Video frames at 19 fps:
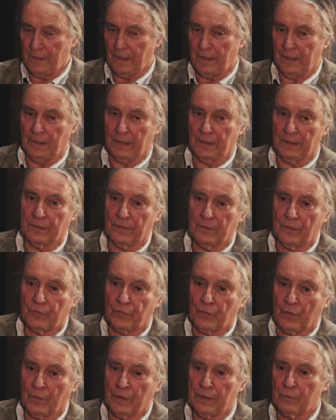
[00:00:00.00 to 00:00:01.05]
And
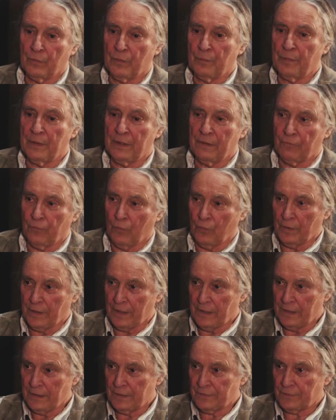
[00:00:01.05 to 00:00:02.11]
so it would be four
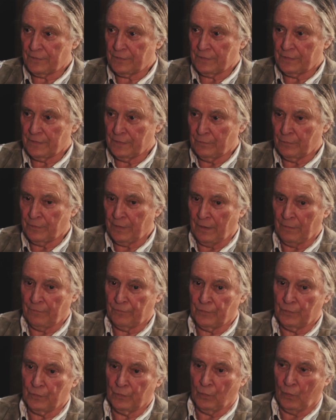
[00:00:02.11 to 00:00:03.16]
days without
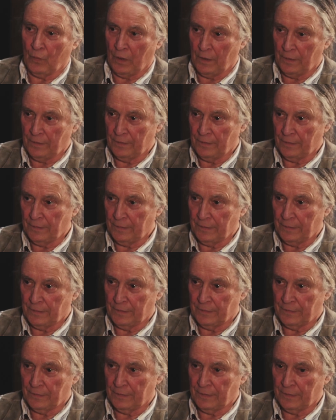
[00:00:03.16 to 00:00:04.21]
food and water
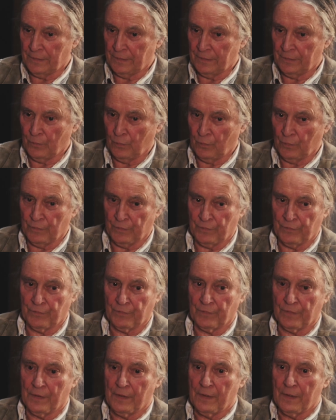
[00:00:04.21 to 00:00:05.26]
and mm-hmm. in the
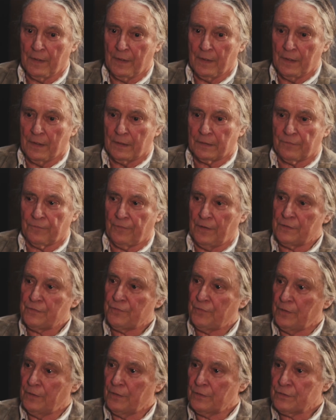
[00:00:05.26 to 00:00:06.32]
woods to face
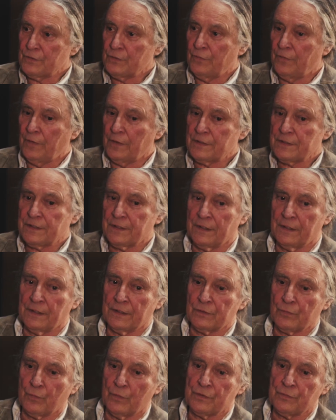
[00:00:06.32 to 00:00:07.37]
fears and do various
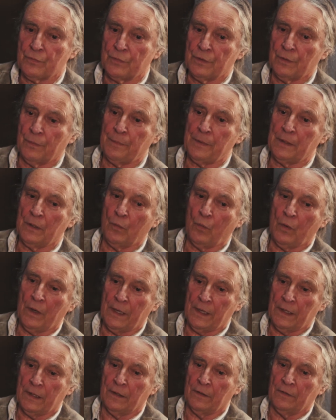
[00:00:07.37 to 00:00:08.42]
things, which would be a
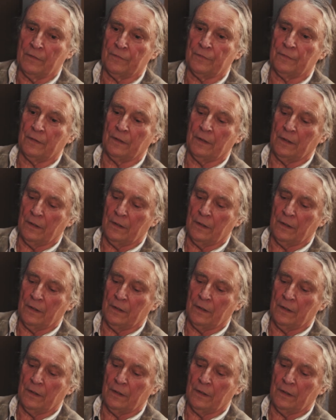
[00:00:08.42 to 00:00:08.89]
way of